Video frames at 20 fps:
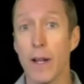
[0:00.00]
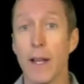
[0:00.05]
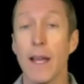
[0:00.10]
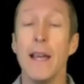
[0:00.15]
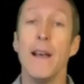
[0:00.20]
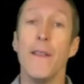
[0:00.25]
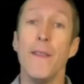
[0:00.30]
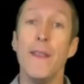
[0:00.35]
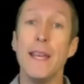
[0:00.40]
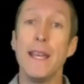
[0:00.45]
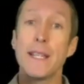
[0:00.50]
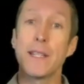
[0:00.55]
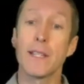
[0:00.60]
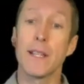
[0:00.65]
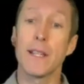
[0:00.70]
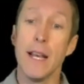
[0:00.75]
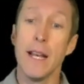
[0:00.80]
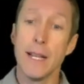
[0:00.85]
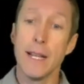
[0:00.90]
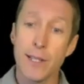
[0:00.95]
this
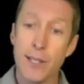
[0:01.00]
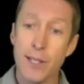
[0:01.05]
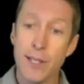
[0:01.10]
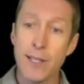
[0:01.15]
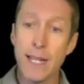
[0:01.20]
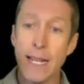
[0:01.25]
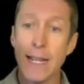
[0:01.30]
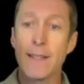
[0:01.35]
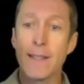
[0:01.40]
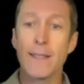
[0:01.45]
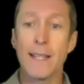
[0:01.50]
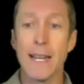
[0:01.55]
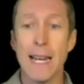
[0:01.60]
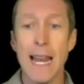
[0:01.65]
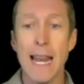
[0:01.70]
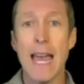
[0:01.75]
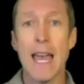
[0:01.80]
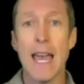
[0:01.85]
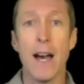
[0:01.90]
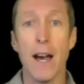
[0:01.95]
sixth
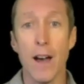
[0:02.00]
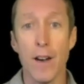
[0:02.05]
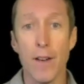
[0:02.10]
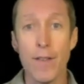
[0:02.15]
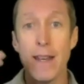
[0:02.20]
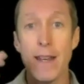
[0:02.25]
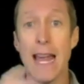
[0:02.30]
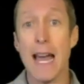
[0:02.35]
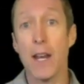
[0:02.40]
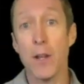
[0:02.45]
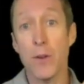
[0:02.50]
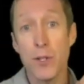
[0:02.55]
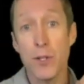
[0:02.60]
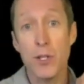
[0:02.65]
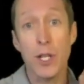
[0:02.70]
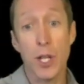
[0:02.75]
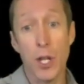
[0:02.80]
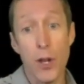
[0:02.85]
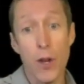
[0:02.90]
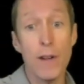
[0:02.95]
layer of nano
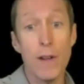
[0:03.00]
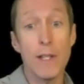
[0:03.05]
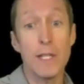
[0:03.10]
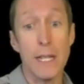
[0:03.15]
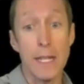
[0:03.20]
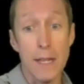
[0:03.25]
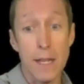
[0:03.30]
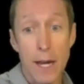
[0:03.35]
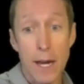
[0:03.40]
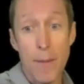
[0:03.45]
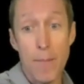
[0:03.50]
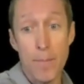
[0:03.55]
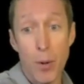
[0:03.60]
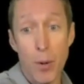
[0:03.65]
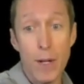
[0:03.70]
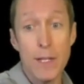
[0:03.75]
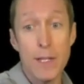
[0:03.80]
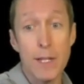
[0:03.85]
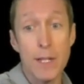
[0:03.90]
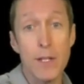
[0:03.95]
security that I'm
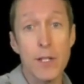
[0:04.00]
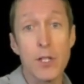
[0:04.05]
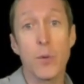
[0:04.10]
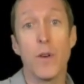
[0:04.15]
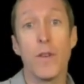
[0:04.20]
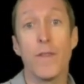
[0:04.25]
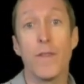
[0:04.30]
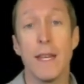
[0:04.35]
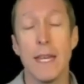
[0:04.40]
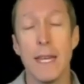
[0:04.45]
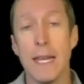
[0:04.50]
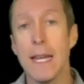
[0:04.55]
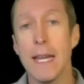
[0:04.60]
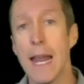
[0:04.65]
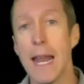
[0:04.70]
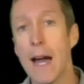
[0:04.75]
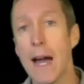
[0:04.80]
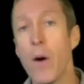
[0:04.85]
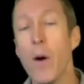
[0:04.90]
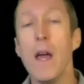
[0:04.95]
pointing to over here
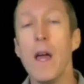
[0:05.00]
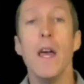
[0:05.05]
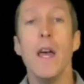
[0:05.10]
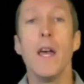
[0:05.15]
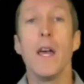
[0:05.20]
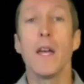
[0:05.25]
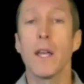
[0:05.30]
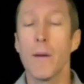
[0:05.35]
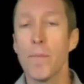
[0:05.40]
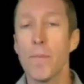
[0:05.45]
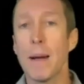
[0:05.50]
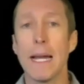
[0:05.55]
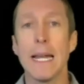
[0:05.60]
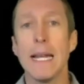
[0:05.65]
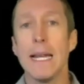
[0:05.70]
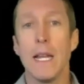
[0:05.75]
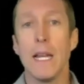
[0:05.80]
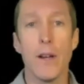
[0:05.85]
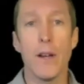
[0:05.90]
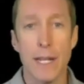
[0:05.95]
now,
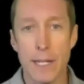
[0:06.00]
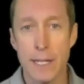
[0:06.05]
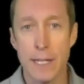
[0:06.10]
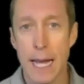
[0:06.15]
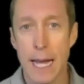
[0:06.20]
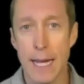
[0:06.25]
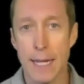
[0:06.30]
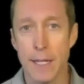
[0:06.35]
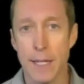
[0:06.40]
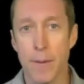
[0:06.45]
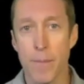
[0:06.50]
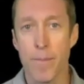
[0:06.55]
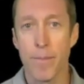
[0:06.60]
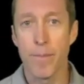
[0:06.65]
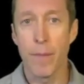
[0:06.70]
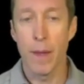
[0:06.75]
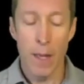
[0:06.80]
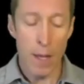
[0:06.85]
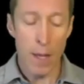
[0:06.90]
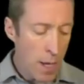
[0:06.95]
completely on its head.
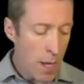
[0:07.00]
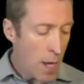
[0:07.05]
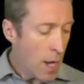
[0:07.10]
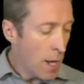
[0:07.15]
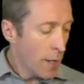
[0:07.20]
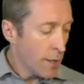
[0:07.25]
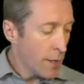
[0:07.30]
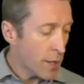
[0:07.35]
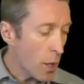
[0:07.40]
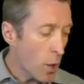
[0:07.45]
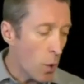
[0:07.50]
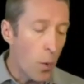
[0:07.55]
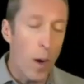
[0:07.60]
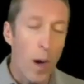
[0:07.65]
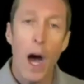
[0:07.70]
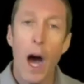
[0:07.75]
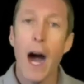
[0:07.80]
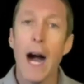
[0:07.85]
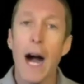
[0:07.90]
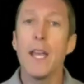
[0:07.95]
So
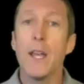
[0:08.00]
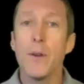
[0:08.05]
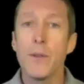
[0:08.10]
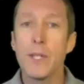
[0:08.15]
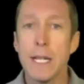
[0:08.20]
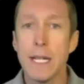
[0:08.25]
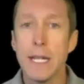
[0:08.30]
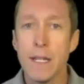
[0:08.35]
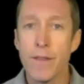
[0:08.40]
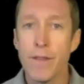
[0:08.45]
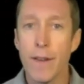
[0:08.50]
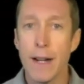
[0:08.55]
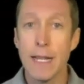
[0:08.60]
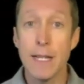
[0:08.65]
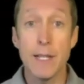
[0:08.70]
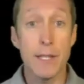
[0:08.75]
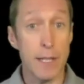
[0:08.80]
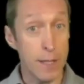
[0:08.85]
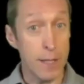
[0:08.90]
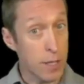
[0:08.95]
IoT
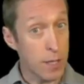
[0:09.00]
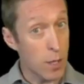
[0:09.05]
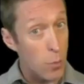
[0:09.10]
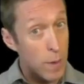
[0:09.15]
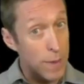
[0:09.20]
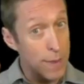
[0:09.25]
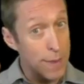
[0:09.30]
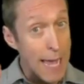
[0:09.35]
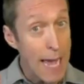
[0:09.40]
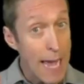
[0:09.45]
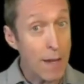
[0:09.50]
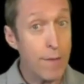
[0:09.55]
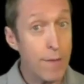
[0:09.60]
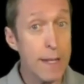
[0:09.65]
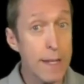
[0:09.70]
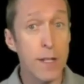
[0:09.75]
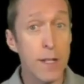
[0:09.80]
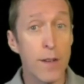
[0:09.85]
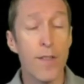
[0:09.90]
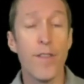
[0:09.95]
devices that with the
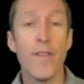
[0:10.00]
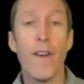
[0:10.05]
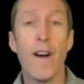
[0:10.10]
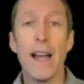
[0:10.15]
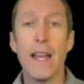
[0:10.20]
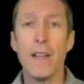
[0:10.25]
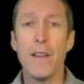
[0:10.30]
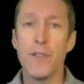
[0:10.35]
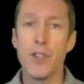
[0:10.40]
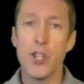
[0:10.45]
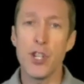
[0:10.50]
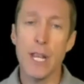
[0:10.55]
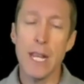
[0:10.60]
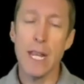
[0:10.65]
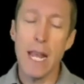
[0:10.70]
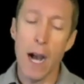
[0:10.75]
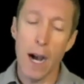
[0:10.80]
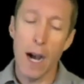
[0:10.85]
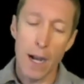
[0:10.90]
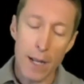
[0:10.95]
advent of 5G
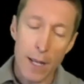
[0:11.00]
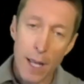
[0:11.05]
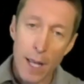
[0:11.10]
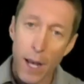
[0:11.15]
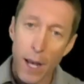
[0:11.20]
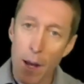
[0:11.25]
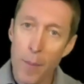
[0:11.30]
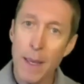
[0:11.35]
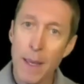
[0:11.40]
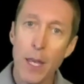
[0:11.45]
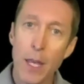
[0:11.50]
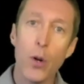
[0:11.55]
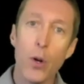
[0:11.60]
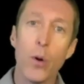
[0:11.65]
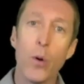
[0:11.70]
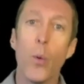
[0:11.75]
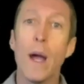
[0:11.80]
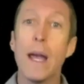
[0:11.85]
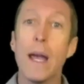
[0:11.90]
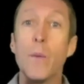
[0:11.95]
are coming your
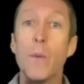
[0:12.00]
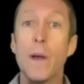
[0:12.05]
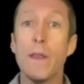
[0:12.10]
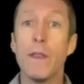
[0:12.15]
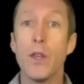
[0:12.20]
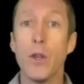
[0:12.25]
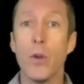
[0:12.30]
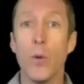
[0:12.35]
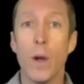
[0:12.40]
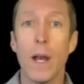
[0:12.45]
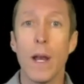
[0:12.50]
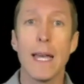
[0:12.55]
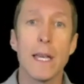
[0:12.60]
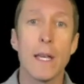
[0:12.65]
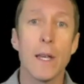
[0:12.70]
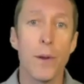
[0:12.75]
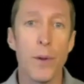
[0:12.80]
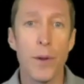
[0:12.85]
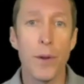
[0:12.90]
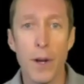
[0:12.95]
way, whether you like
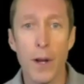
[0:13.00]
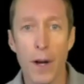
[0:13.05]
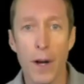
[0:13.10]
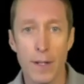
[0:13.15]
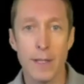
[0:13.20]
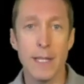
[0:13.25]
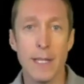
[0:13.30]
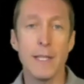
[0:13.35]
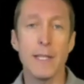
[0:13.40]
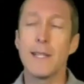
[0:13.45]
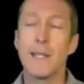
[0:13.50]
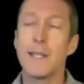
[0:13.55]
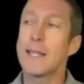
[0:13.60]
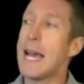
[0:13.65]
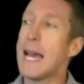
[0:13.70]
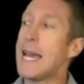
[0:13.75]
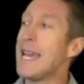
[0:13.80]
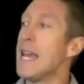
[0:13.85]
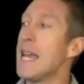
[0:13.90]
it or not. This is the